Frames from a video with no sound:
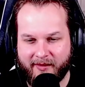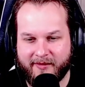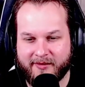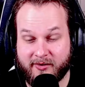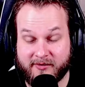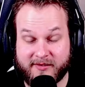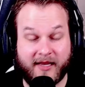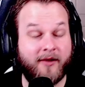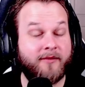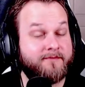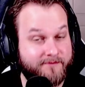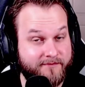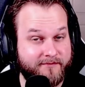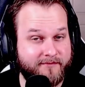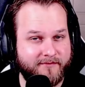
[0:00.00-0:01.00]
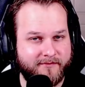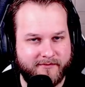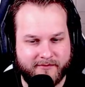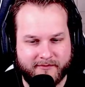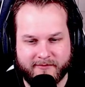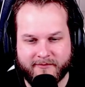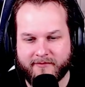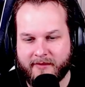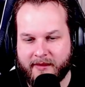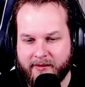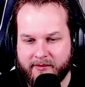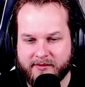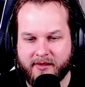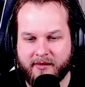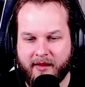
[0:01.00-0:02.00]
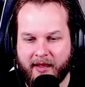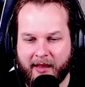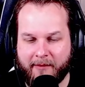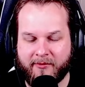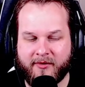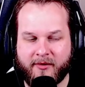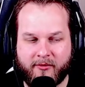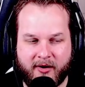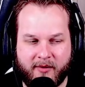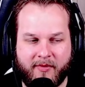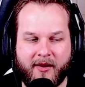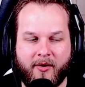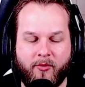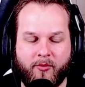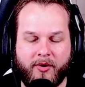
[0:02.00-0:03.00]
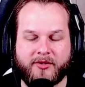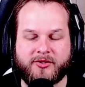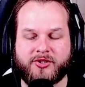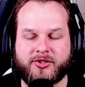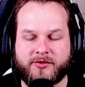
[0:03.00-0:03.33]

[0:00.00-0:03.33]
Turns out, it was a labyrinth created by a witch.